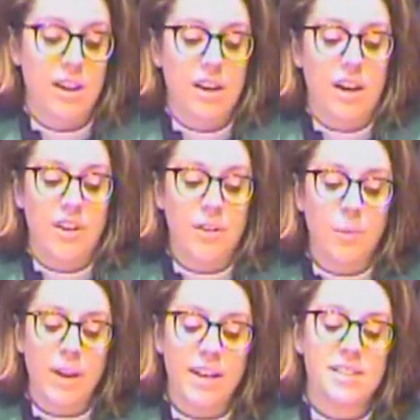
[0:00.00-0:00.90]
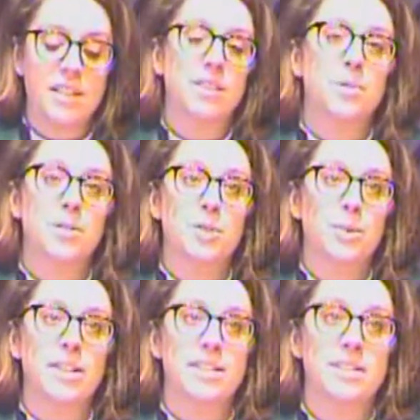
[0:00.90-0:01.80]
and the ways that those
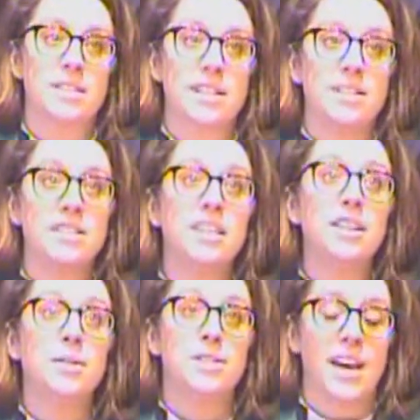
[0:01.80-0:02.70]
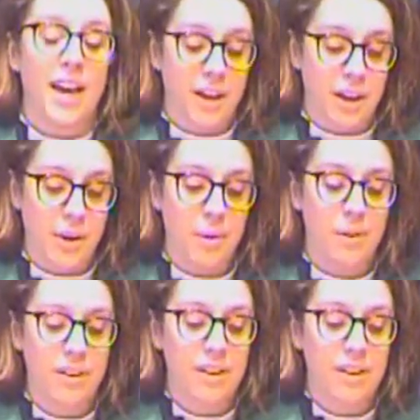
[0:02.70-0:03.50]
choices continue to echo